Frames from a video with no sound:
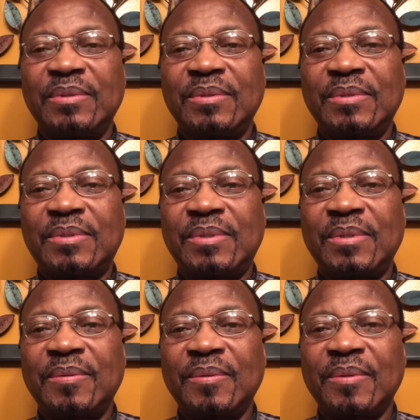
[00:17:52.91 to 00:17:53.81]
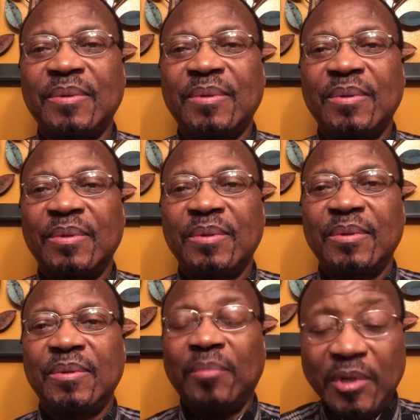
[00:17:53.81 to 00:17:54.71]
You see,
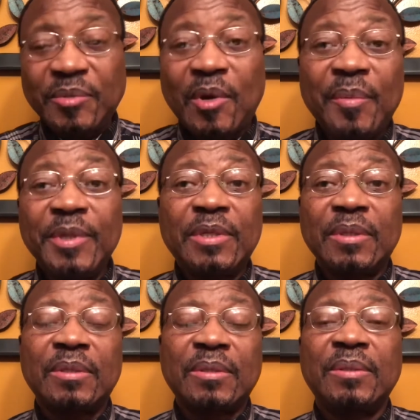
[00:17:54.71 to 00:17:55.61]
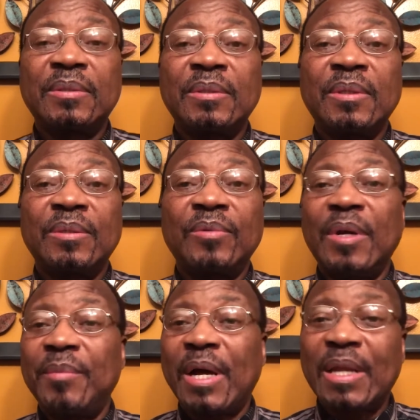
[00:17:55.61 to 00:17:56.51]
you must be committed. You are
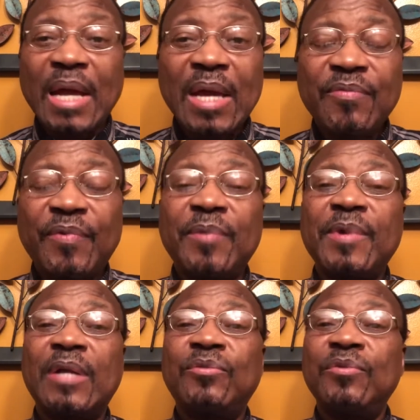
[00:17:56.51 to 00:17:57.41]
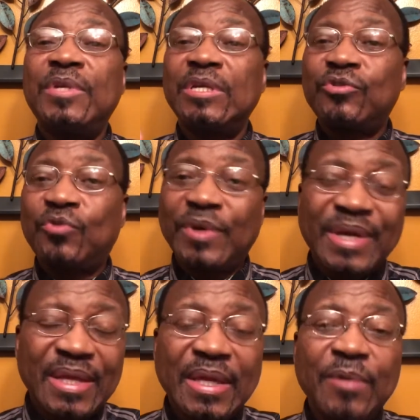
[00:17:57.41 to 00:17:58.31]
in my life, and we are doing things
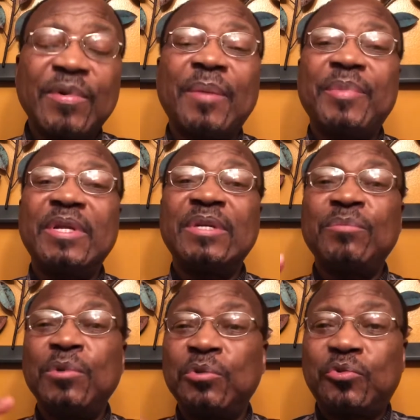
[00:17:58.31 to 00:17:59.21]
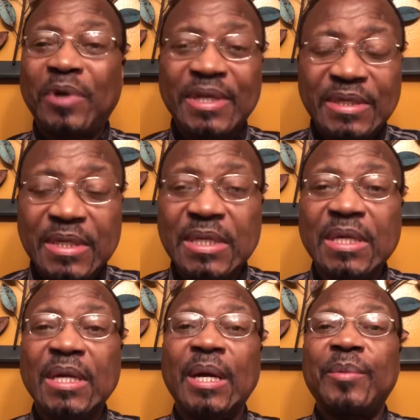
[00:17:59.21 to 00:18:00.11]
together. We are building mutuality,
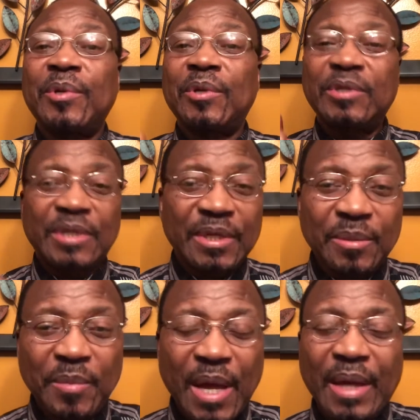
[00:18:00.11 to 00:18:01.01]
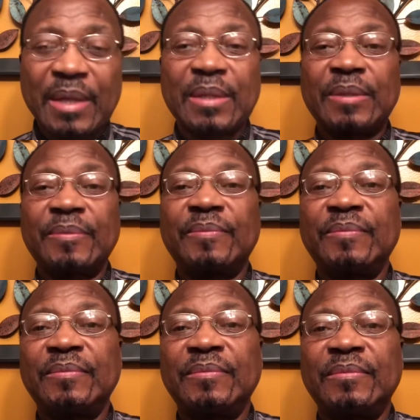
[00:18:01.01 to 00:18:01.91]
and we are not turning back.
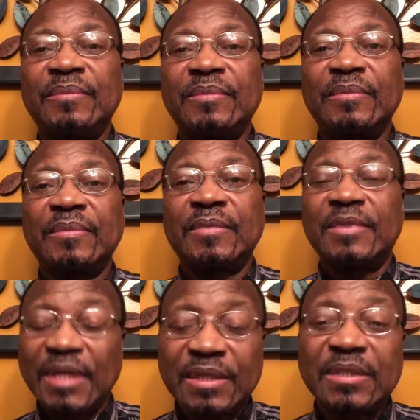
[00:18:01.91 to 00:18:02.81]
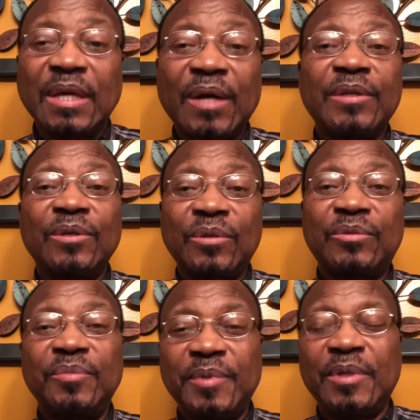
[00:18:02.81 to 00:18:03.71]
That is how it ought to be.